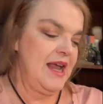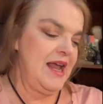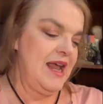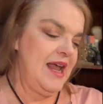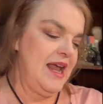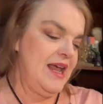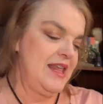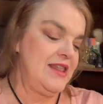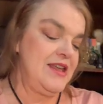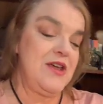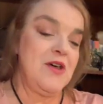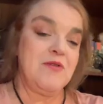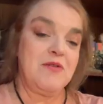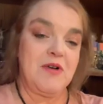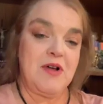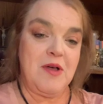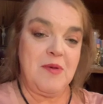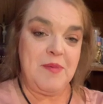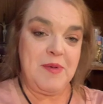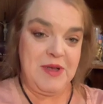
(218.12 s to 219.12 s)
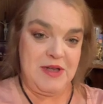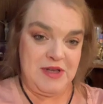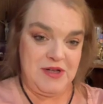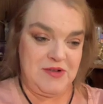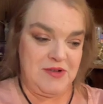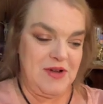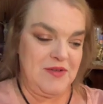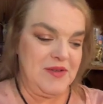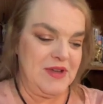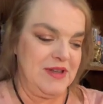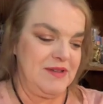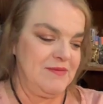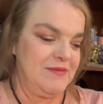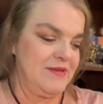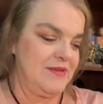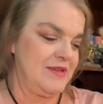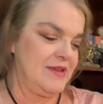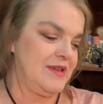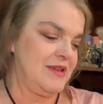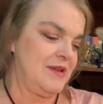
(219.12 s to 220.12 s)
in the overall picture of it,
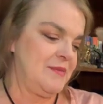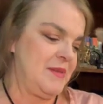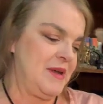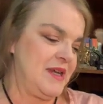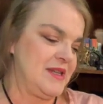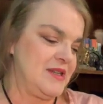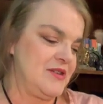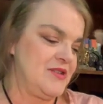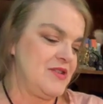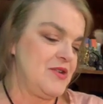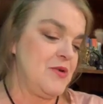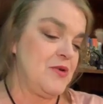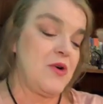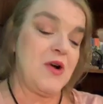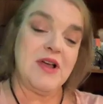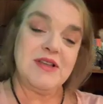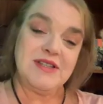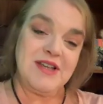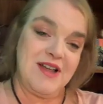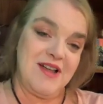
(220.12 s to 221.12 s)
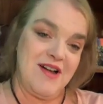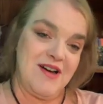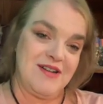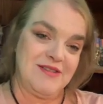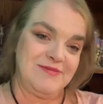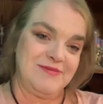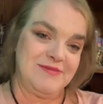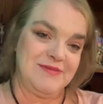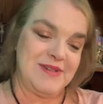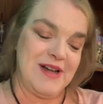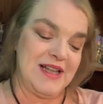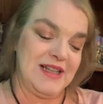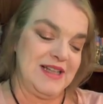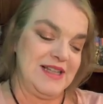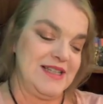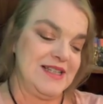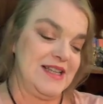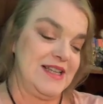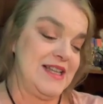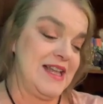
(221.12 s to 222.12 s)
because there's no crossing card, at
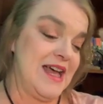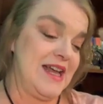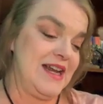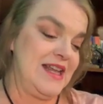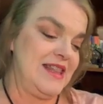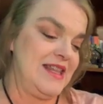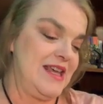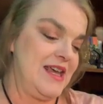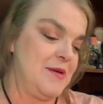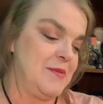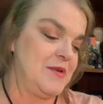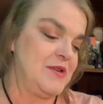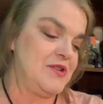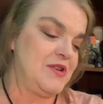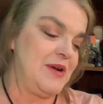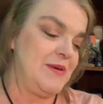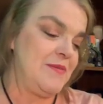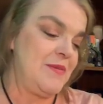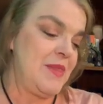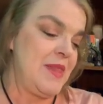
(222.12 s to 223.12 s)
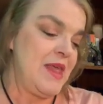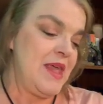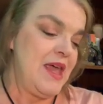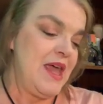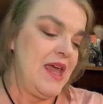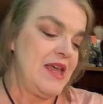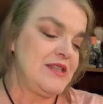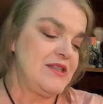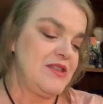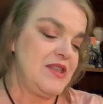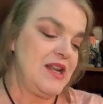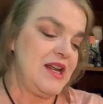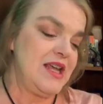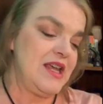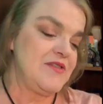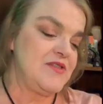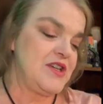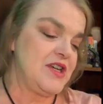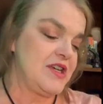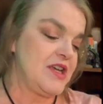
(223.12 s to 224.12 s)
least not in the imagery. And so then it
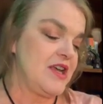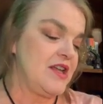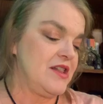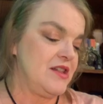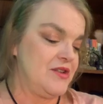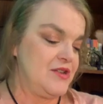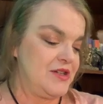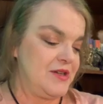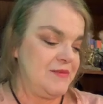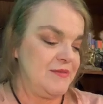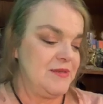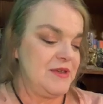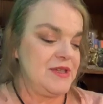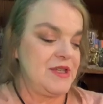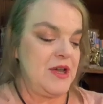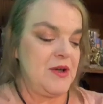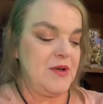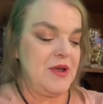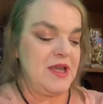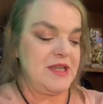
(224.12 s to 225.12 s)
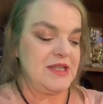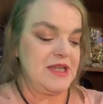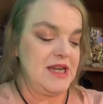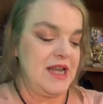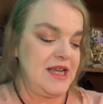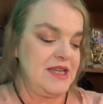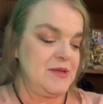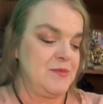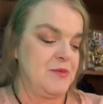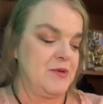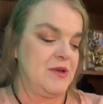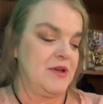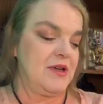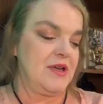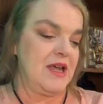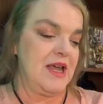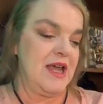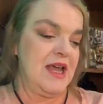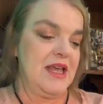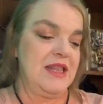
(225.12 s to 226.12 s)
gives you a conclusion. So it's a nice
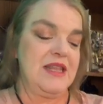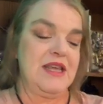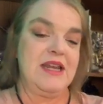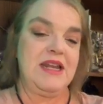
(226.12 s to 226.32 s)
book, and then